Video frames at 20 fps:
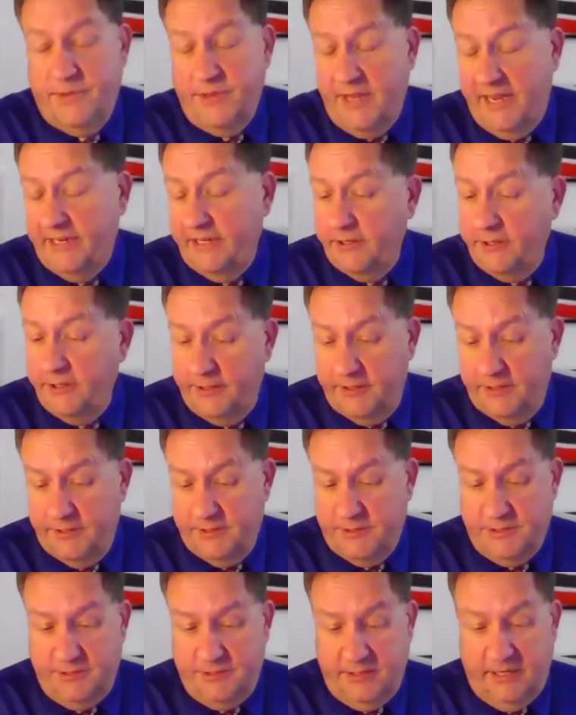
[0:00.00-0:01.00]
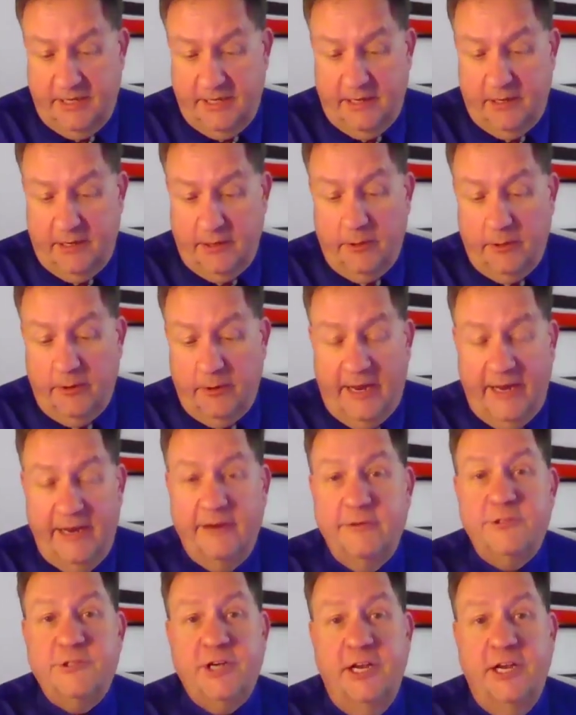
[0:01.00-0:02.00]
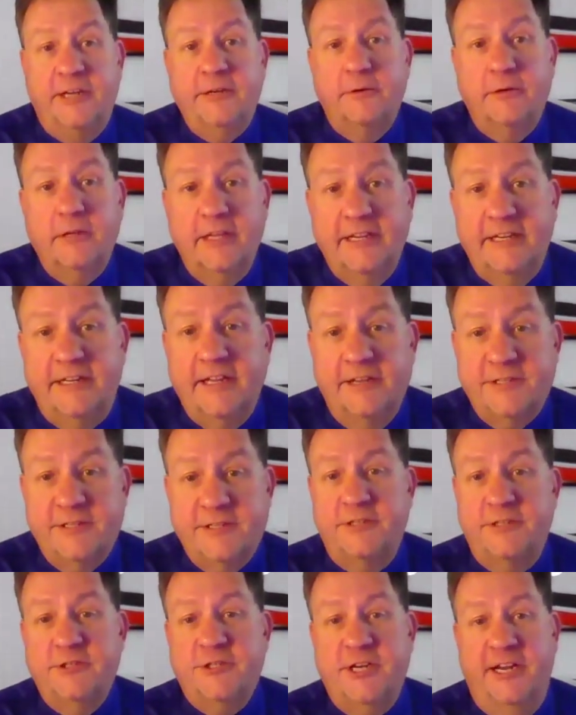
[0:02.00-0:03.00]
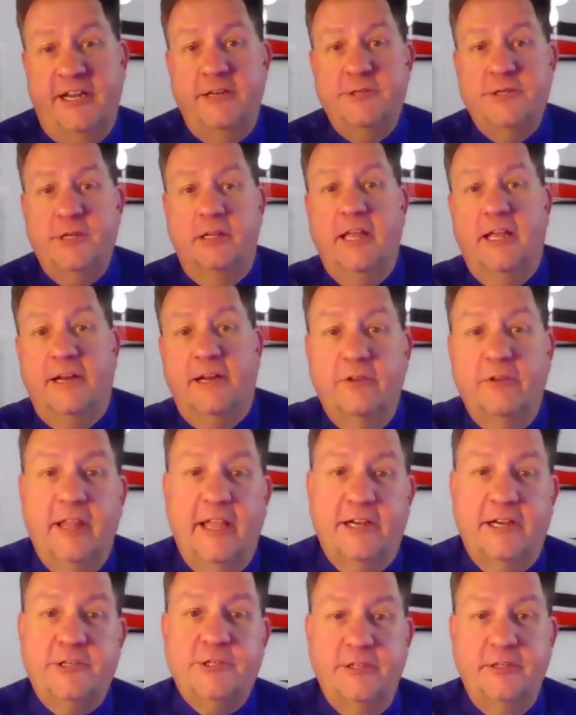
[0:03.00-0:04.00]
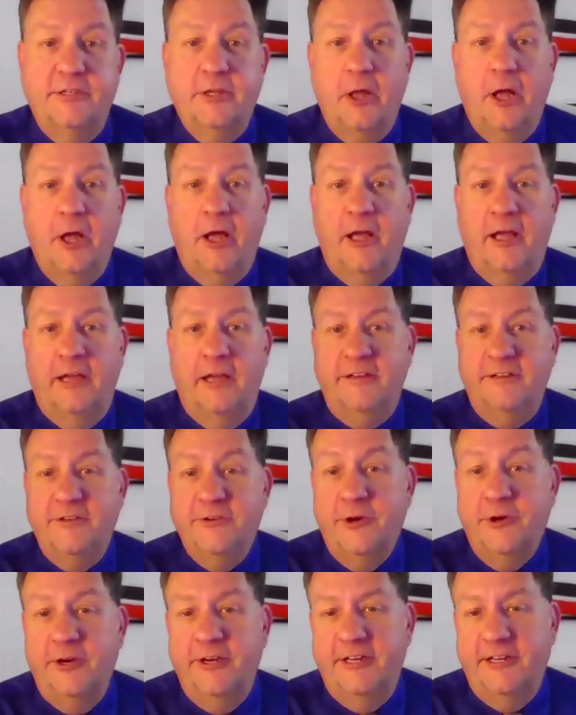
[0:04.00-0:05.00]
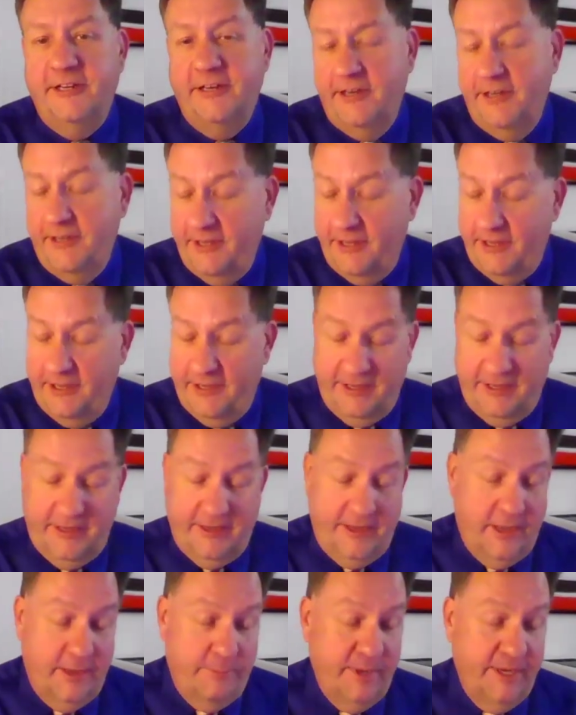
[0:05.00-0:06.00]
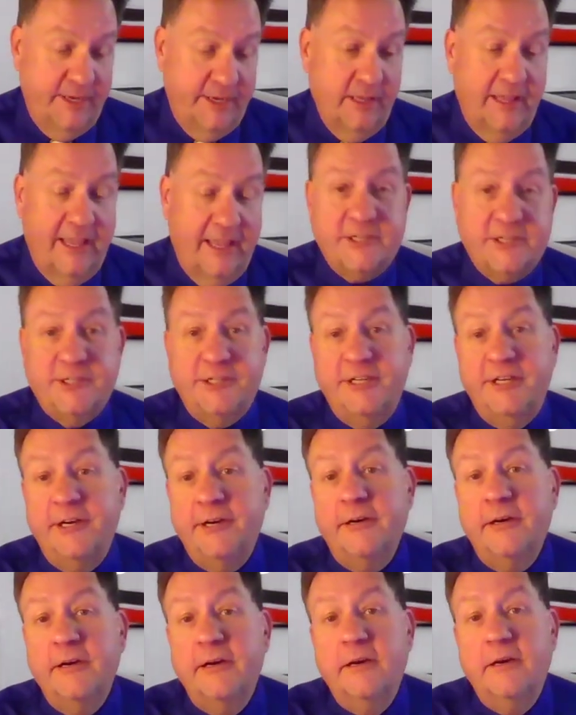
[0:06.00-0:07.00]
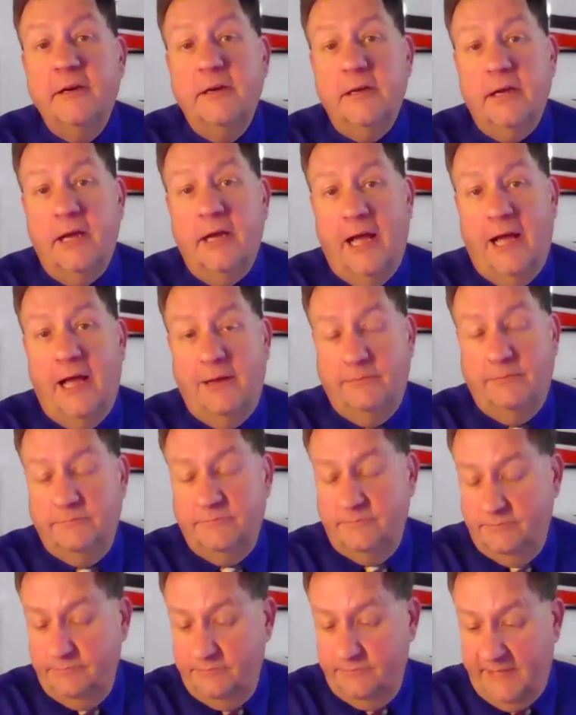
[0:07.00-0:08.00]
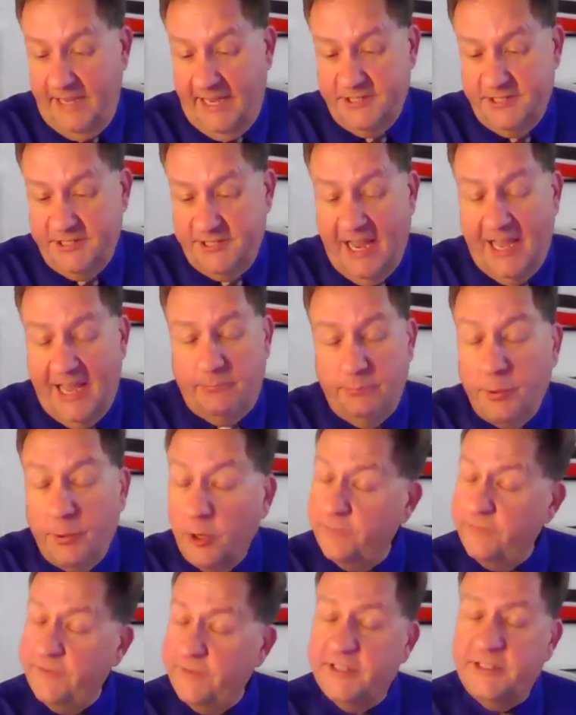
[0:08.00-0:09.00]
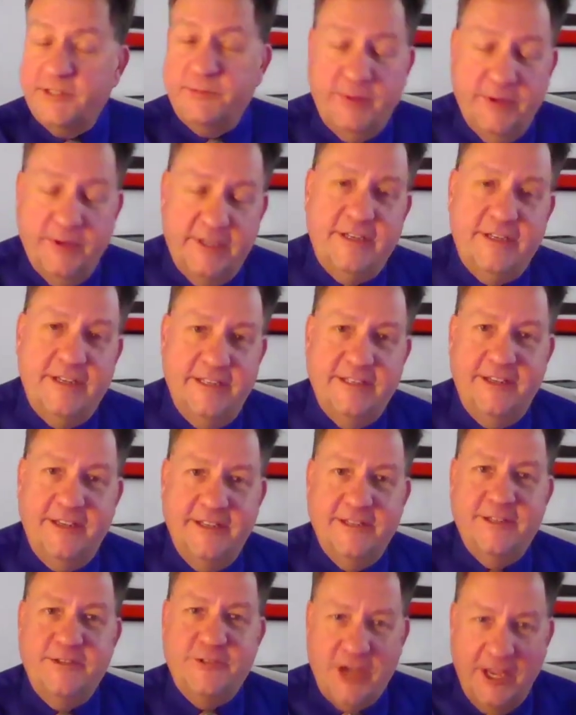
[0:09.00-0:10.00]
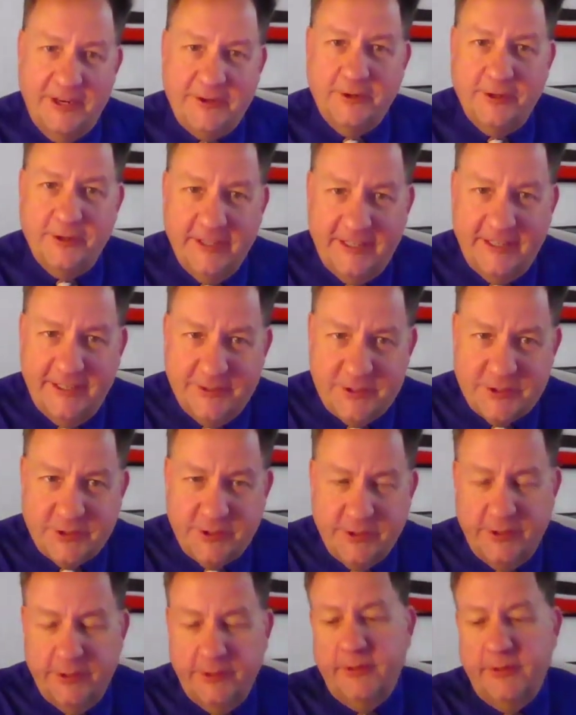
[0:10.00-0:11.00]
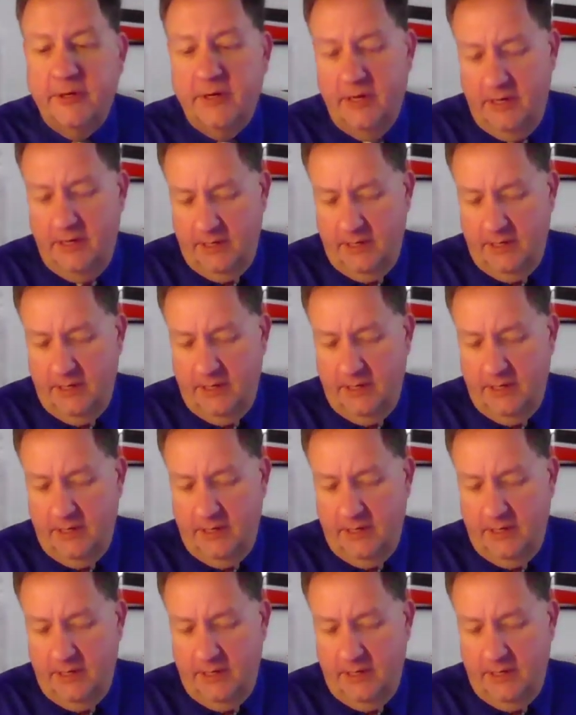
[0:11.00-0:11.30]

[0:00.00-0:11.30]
Thank goodness Ohio generally doesn't change a lot of election law during a big election year. That's not perfect, but it generally is true.